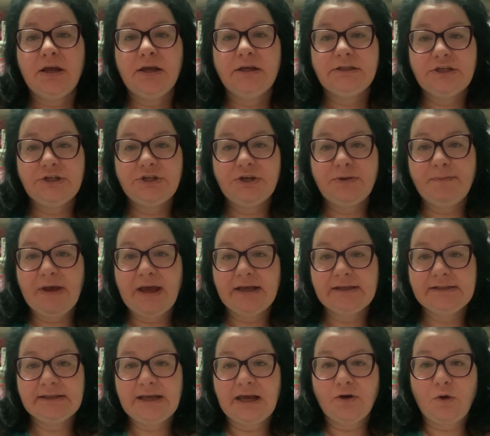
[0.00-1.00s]
TJ
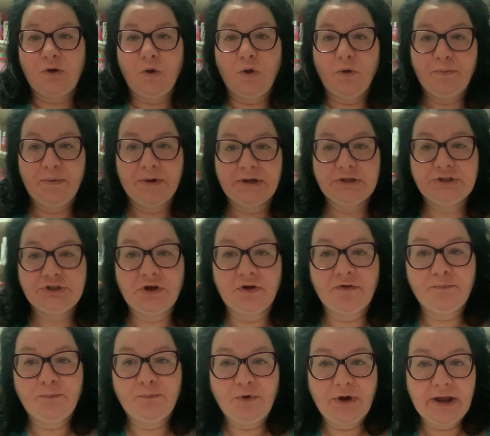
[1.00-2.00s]
Maxx got a whole bunch
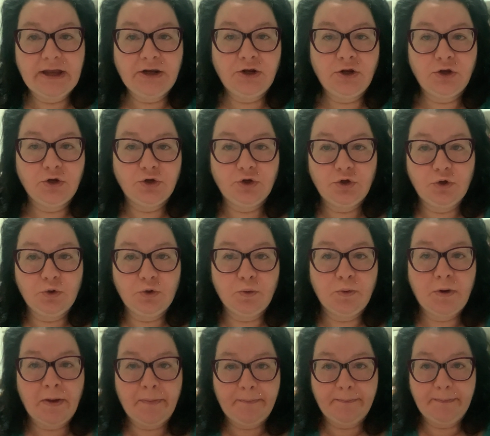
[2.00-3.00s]
of brand
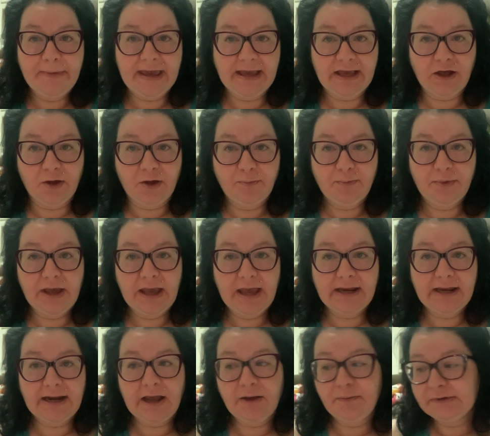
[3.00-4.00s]
new makeup.
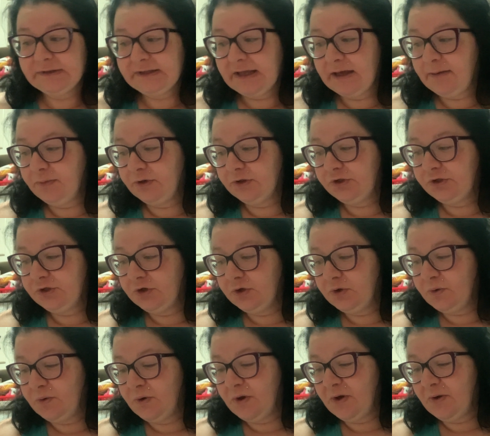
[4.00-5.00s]
And I was able
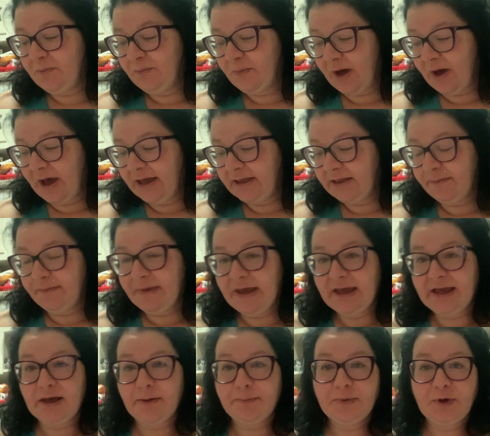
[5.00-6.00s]
to buy the
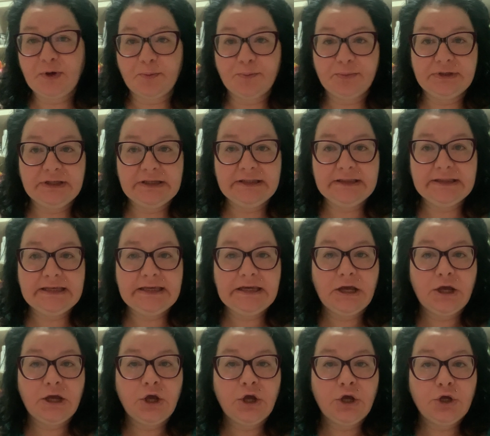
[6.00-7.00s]
makeup completely
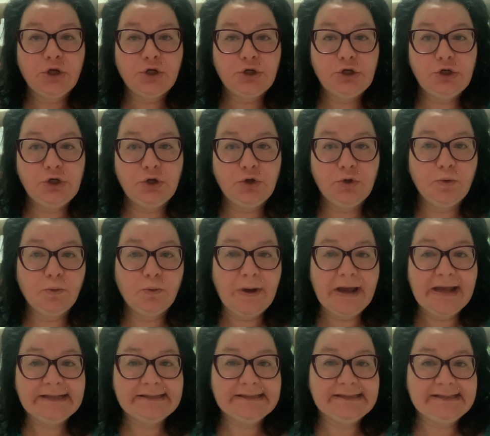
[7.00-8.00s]
new
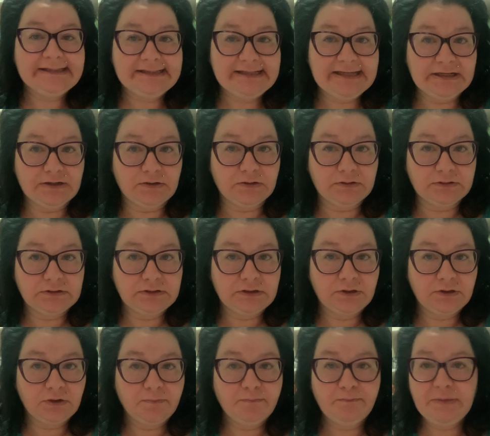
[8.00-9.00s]
and sealed,
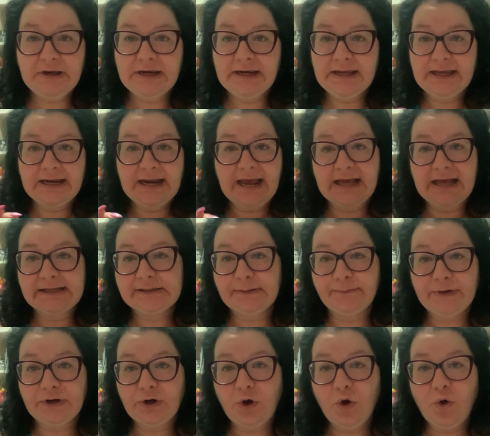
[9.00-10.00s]
meaning it hasn't
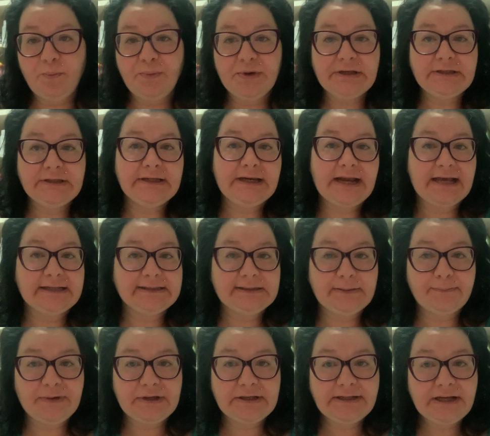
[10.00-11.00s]
been opened, it hasn't
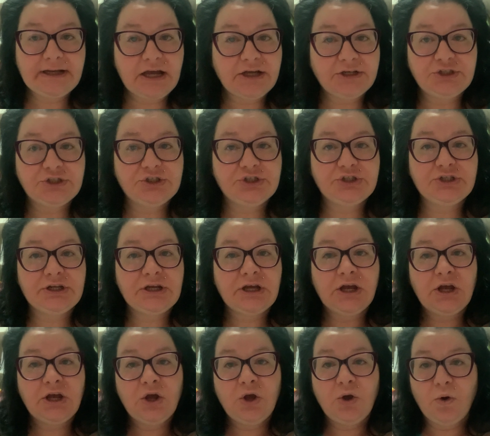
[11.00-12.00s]
been touched,
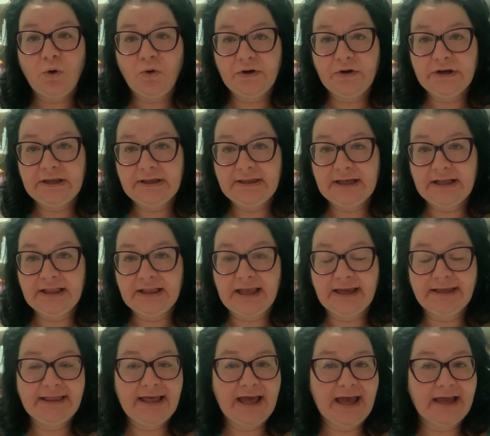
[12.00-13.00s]
or anything
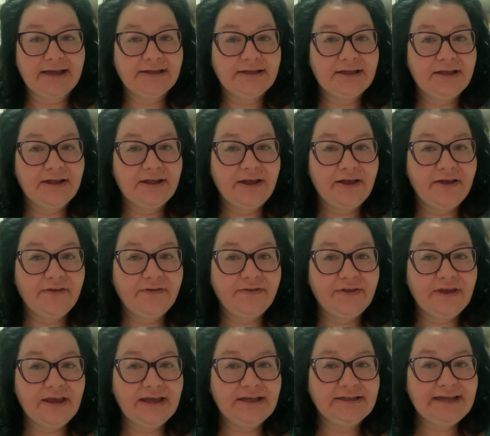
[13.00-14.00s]
like that
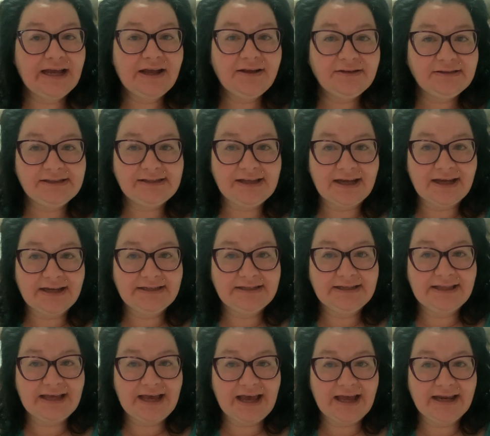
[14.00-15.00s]
the downside to
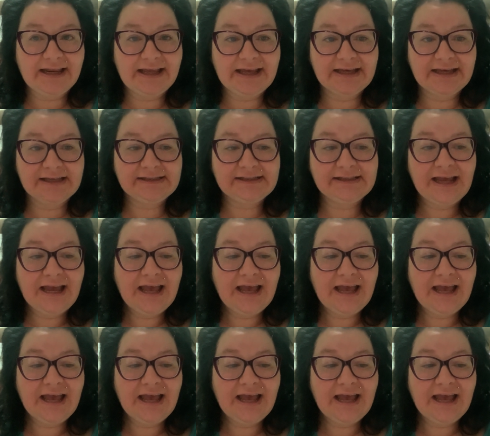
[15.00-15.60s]
that is